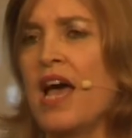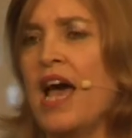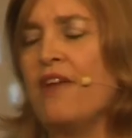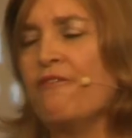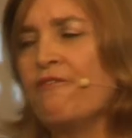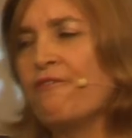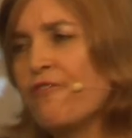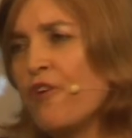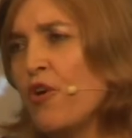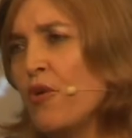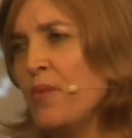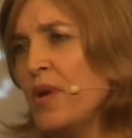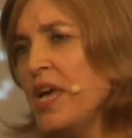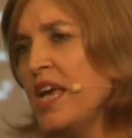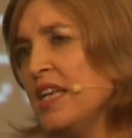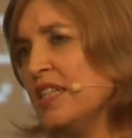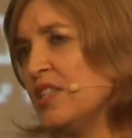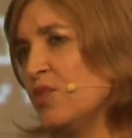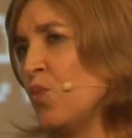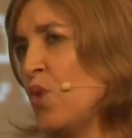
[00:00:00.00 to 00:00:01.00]
And from
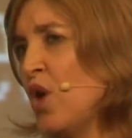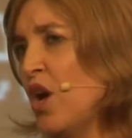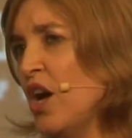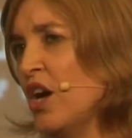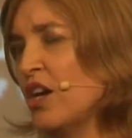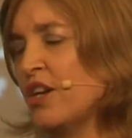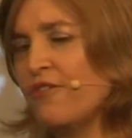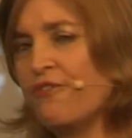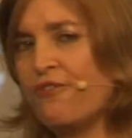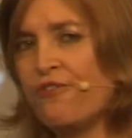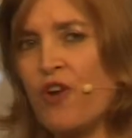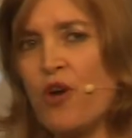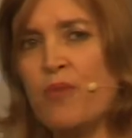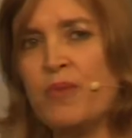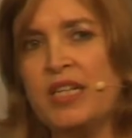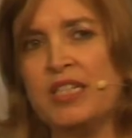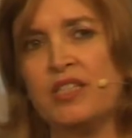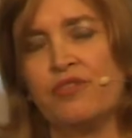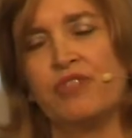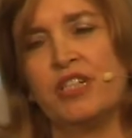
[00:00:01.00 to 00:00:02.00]
his work and
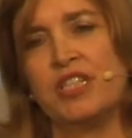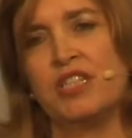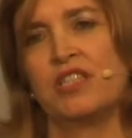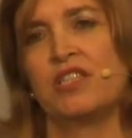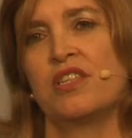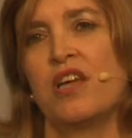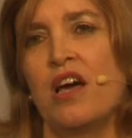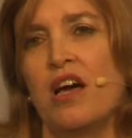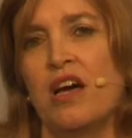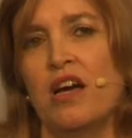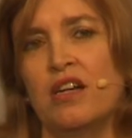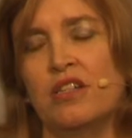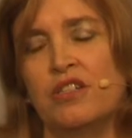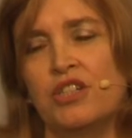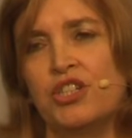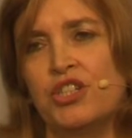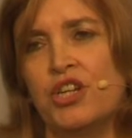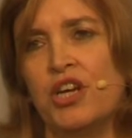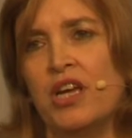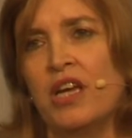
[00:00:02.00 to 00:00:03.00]
from his
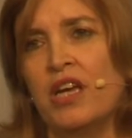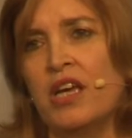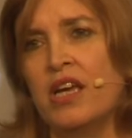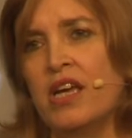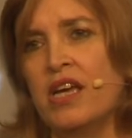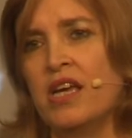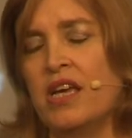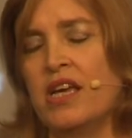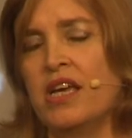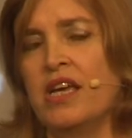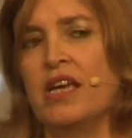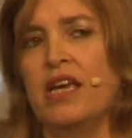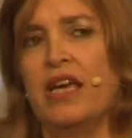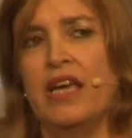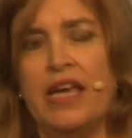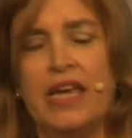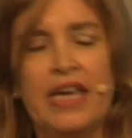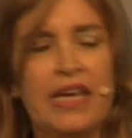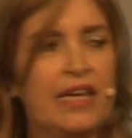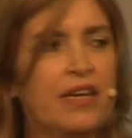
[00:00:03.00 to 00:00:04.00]
research,
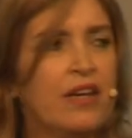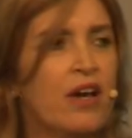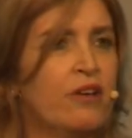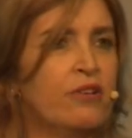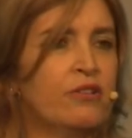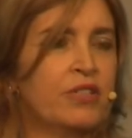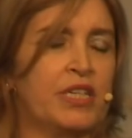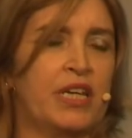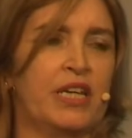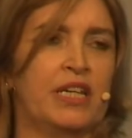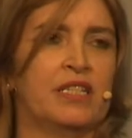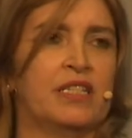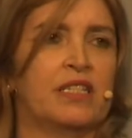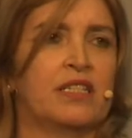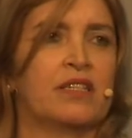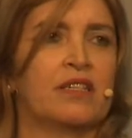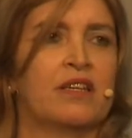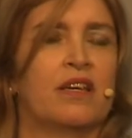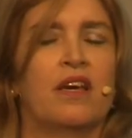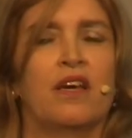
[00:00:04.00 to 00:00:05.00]
he
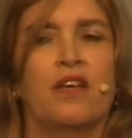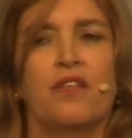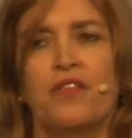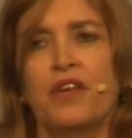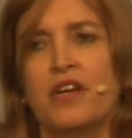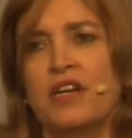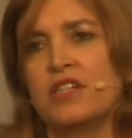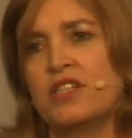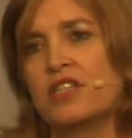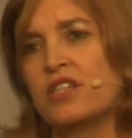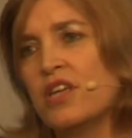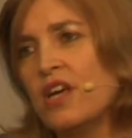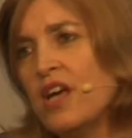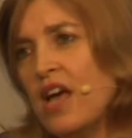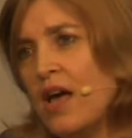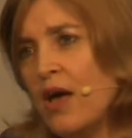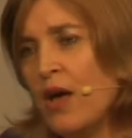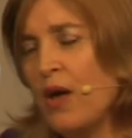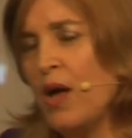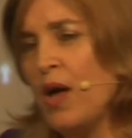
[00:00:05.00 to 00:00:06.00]
noticed that
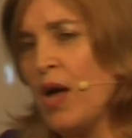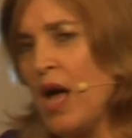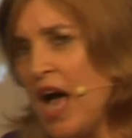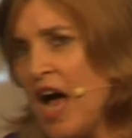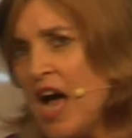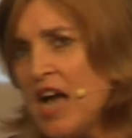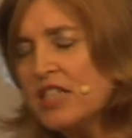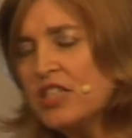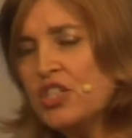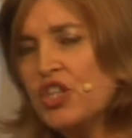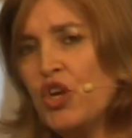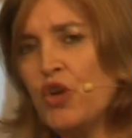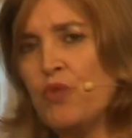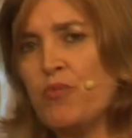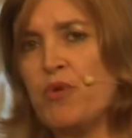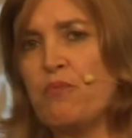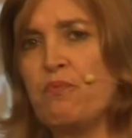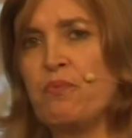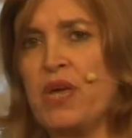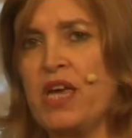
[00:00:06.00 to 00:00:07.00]
as
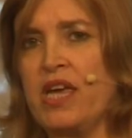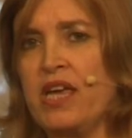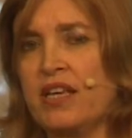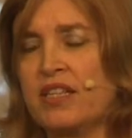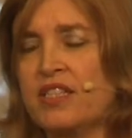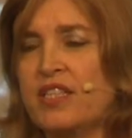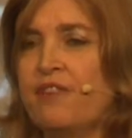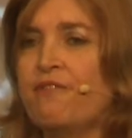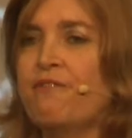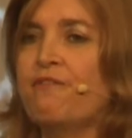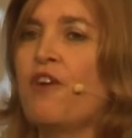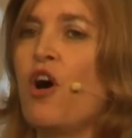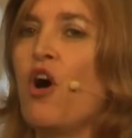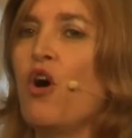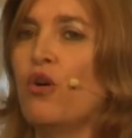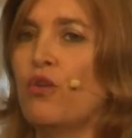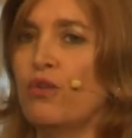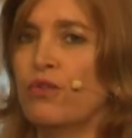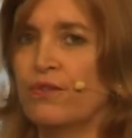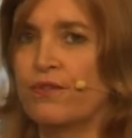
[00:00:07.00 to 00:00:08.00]
human beings
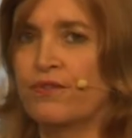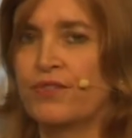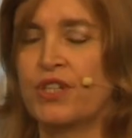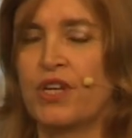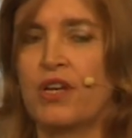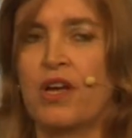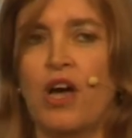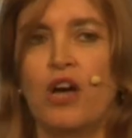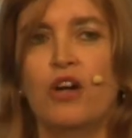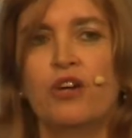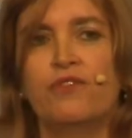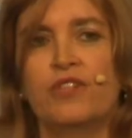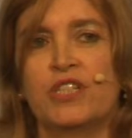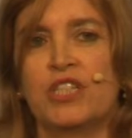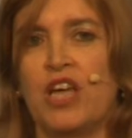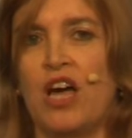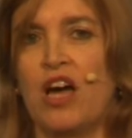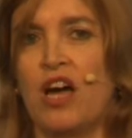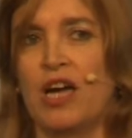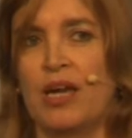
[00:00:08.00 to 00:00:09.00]
evolved over
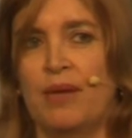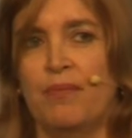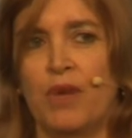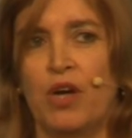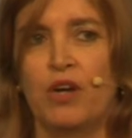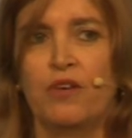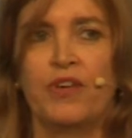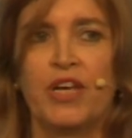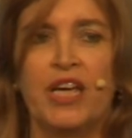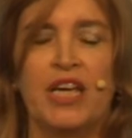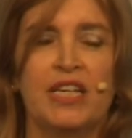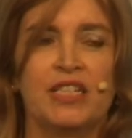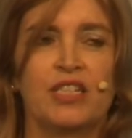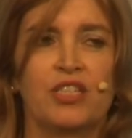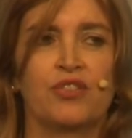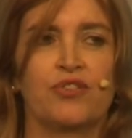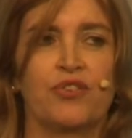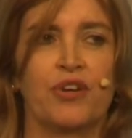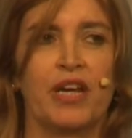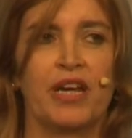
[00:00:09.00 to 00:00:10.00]
time, over
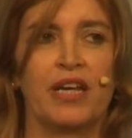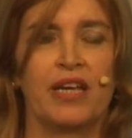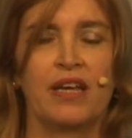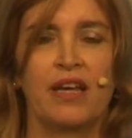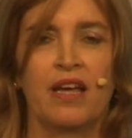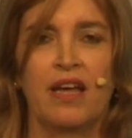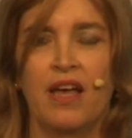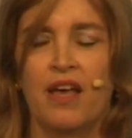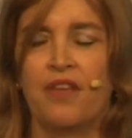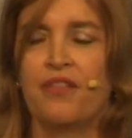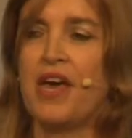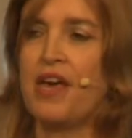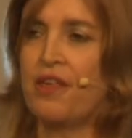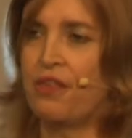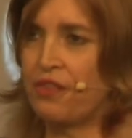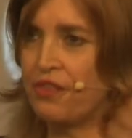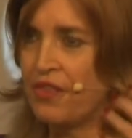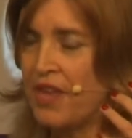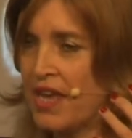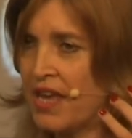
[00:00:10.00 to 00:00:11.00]
history,
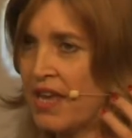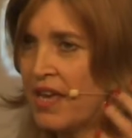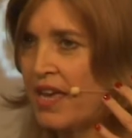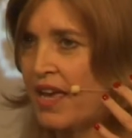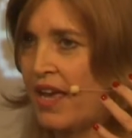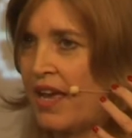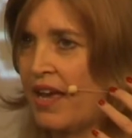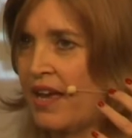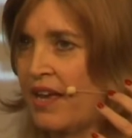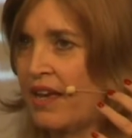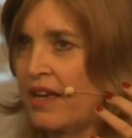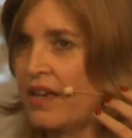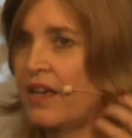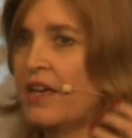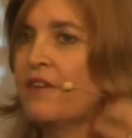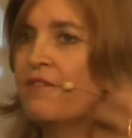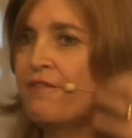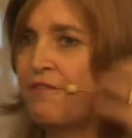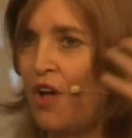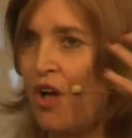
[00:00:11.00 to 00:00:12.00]
their thinking
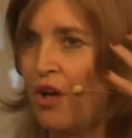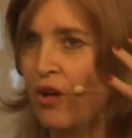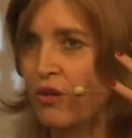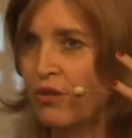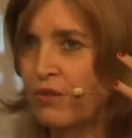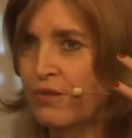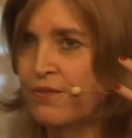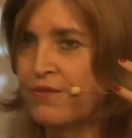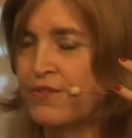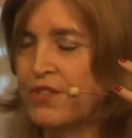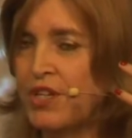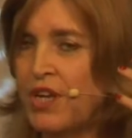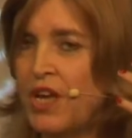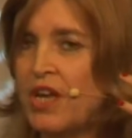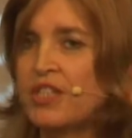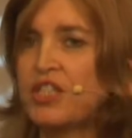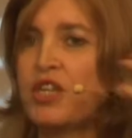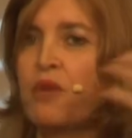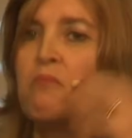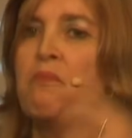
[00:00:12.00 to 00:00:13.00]
evolved
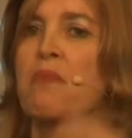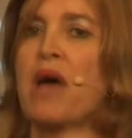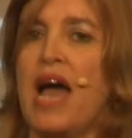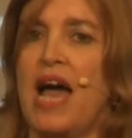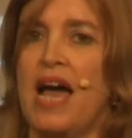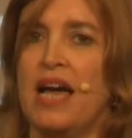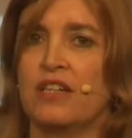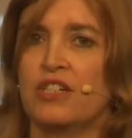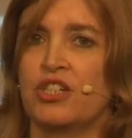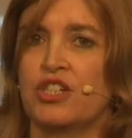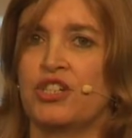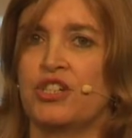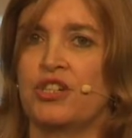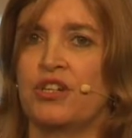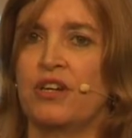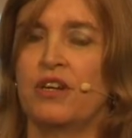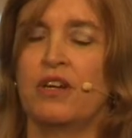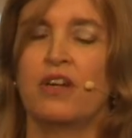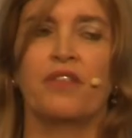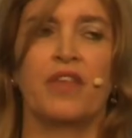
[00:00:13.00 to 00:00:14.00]
to match
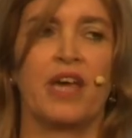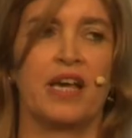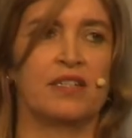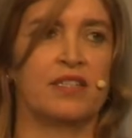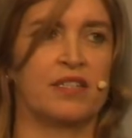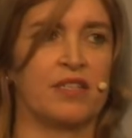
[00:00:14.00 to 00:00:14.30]
their